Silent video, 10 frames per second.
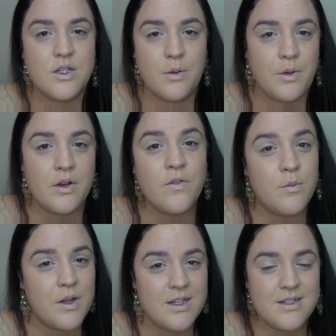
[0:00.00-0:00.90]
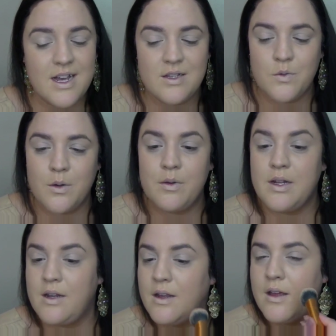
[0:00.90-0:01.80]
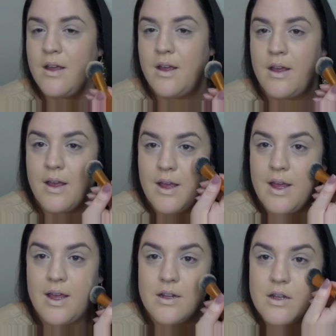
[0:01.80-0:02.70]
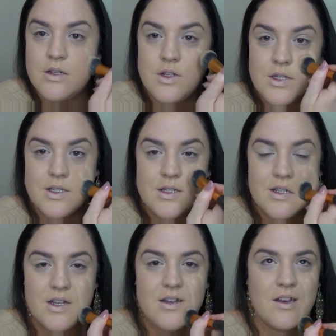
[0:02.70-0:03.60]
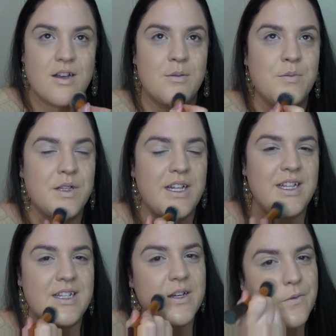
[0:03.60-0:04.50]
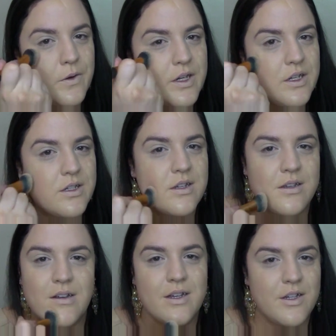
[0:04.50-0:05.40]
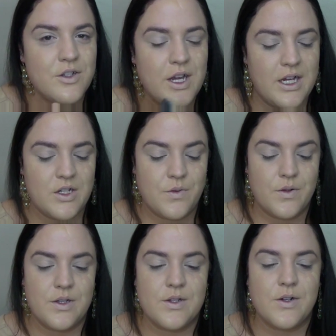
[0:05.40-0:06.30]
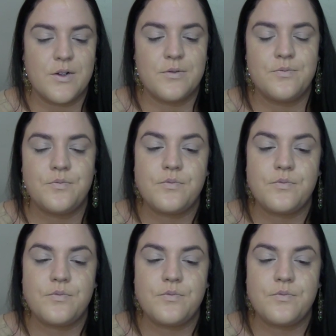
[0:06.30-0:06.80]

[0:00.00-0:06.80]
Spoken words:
beautiful plus size woman, and it's just a completely different change for this girl.